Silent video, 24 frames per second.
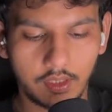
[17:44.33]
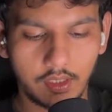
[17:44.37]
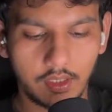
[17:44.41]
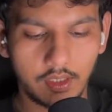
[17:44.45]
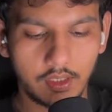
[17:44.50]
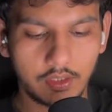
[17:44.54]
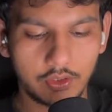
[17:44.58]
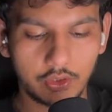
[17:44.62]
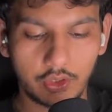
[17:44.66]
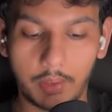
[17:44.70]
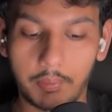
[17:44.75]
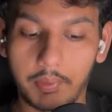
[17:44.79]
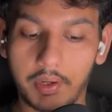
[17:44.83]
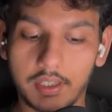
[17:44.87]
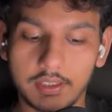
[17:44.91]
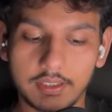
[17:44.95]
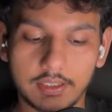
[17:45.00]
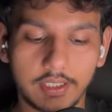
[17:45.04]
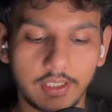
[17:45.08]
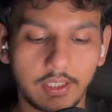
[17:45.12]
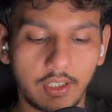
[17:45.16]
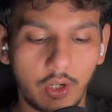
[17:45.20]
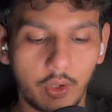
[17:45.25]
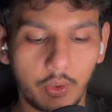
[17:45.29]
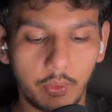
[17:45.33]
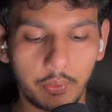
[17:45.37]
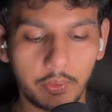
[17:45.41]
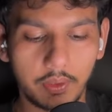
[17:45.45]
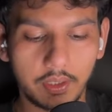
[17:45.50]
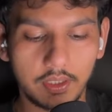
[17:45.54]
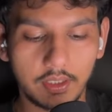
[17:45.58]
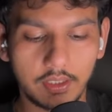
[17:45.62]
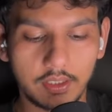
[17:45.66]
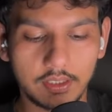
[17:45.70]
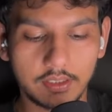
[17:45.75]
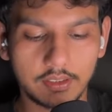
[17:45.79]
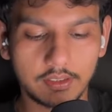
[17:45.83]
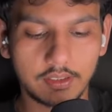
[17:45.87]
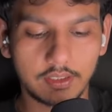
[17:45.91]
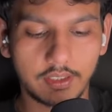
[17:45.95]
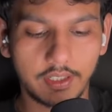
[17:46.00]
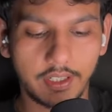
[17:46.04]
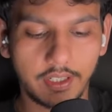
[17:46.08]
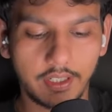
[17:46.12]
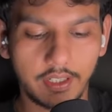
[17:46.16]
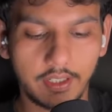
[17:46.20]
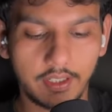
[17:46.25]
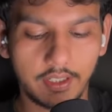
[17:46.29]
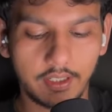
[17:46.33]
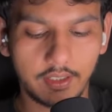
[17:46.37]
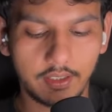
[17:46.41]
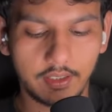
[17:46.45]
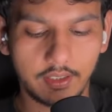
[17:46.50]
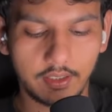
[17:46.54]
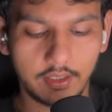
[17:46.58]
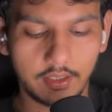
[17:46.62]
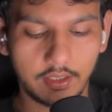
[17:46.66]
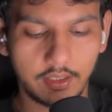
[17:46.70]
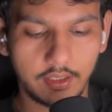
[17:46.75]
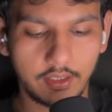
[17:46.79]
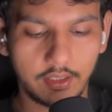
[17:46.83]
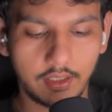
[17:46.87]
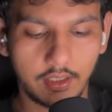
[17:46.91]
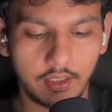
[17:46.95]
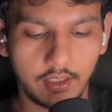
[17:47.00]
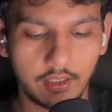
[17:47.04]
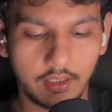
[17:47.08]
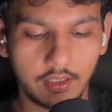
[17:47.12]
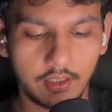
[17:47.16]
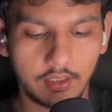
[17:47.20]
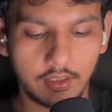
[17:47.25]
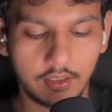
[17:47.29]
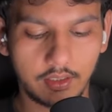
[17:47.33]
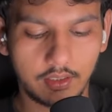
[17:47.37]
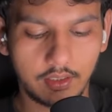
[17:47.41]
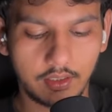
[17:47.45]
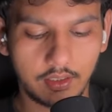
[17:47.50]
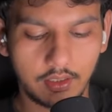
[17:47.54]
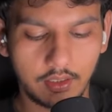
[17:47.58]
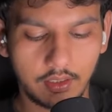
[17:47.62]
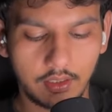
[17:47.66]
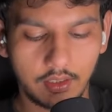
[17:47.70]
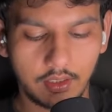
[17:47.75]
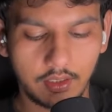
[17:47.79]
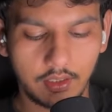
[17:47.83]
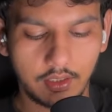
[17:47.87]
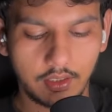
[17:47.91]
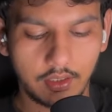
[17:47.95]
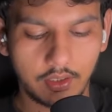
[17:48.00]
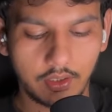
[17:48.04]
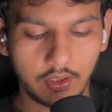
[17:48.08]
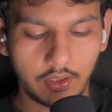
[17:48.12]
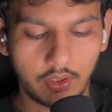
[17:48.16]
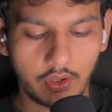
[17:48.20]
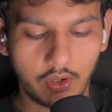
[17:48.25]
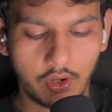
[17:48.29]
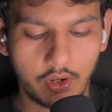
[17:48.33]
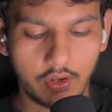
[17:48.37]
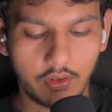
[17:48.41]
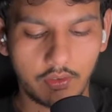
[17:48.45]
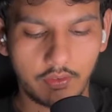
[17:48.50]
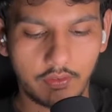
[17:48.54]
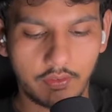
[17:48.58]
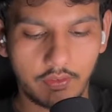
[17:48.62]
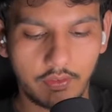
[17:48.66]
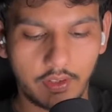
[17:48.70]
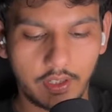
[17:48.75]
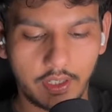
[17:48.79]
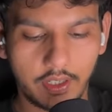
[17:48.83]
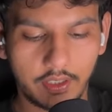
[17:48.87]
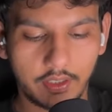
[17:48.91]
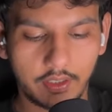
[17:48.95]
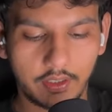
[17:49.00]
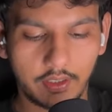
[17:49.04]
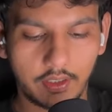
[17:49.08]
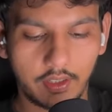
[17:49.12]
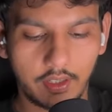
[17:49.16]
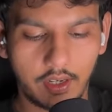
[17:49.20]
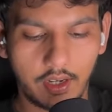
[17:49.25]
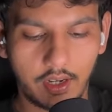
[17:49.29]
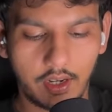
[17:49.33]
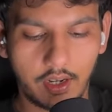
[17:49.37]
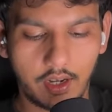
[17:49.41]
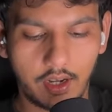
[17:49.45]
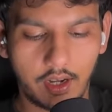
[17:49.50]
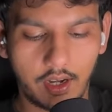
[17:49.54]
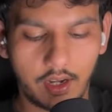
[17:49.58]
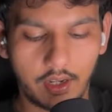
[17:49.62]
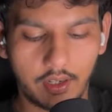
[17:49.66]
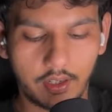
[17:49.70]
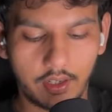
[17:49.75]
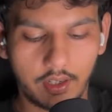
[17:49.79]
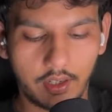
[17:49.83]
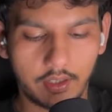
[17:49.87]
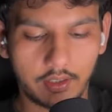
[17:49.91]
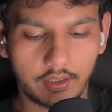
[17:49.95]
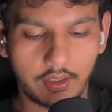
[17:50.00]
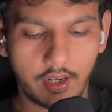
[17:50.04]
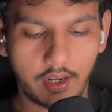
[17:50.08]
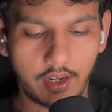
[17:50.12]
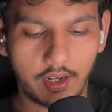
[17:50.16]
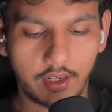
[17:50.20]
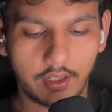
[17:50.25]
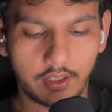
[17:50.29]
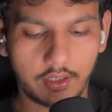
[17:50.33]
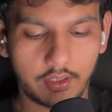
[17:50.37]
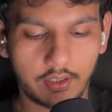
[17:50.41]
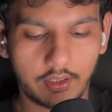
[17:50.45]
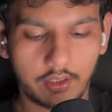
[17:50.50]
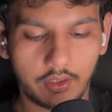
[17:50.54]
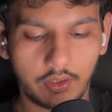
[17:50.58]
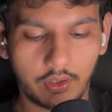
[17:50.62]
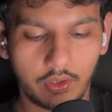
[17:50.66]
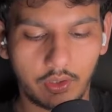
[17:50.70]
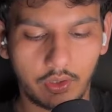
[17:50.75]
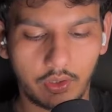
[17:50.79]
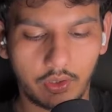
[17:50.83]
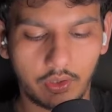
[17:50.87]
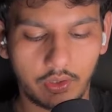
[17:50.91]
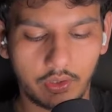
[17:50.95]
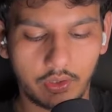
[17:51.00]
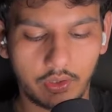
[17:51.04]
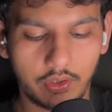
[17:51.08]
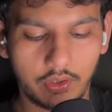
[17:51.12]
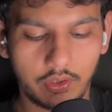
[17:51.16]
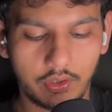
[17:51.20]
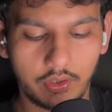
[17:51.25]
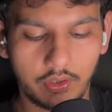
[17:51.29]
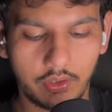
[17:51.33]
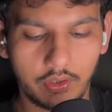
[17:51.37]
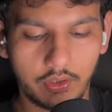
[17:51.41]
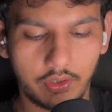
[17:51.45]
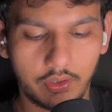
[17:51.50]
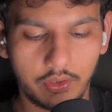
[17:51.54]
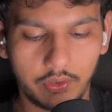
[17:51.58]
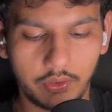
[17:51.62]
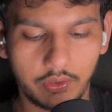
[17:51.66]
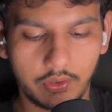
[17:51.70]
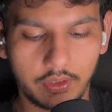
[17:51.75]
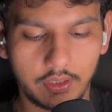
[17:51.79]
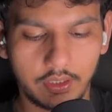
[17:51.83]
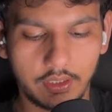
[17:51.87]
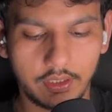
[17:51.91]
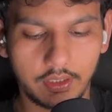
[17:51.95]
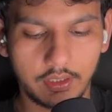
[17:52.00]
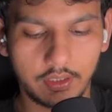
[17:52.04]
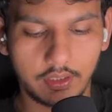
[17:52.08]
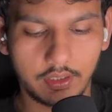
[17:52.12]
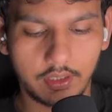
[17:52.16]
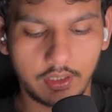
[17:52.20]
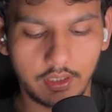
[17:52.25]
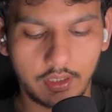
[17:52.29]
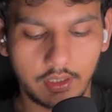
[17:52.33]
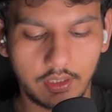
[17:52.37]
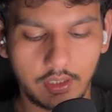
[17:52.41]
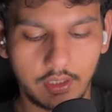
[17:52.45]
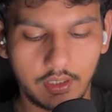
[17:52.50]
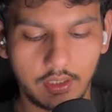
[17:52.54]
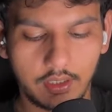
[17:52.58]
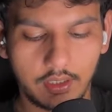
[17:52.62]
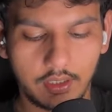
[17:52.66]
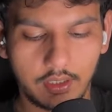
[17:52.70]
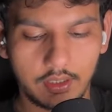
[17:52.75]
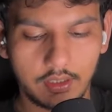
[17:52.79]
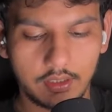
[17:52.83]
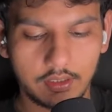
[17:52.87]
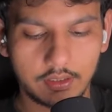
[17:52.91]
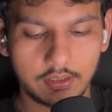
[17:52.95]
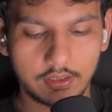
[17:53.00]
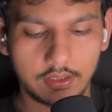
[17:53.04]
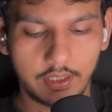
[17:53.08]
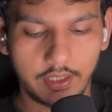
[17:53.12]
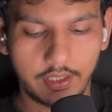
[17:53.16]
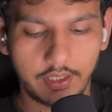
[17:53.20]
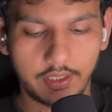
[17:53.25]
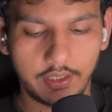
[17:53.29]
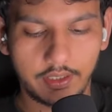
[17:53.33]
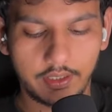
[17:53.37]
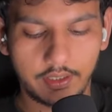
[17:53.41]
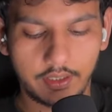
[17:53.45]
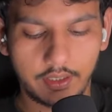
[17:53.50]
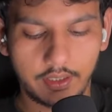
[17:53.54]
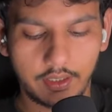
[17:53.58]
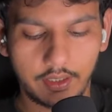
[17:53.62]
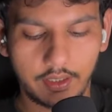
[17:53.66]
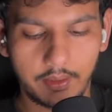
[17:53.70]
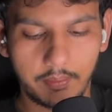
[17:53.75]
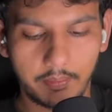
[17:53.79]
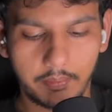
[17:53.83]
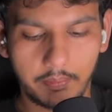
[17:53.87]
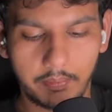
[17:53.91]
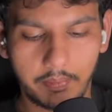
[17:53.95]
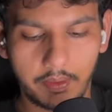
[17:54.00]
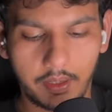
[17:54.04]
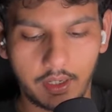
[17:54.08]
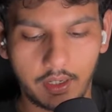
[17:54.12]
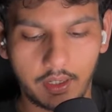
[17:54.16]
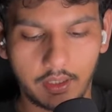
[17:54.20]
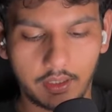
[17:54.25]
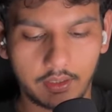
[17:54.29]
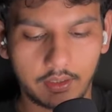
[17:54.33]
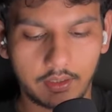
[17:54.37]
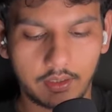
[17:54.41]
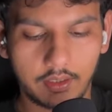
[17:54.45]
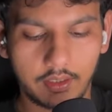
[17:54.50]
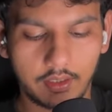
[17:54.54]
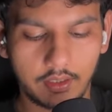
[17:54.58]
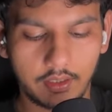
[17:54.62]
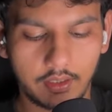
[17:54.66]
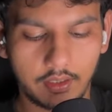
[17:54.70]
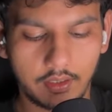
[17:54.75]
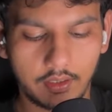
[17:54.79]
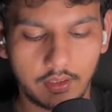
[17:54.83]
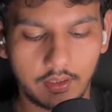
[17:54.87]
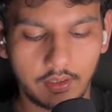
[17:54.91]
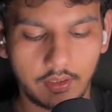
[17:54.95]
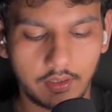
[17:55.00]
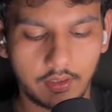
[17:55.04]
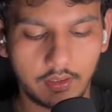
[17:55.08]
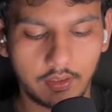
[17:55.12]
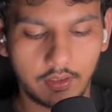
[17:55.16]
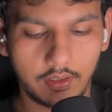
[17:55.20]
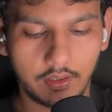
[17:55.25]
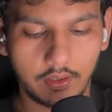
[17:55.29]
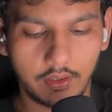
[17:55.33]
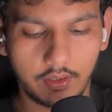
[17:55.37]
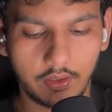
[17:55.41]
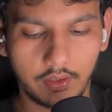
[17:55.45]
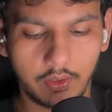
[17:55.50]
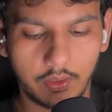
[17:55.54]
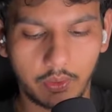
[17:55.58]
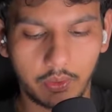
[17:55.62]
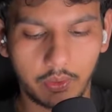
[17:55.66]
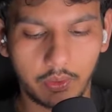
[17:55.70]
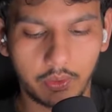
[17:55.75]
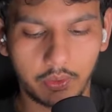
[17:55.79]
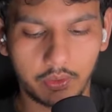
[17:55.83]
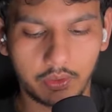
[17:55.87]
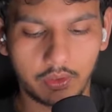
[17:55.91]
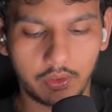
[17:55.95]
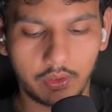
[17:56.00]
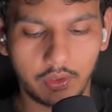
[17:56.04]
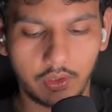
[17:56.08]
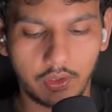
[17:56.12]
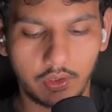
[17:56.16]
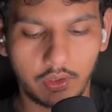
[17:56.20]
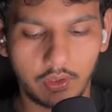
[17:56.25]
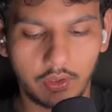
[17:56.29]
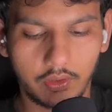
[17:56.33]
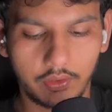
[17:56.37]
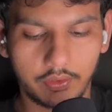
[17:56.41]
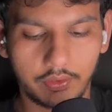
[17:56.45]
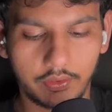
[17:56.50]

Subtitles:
So, I'm asking how will Israel Iran conflict and attack on nuclear site impact growth of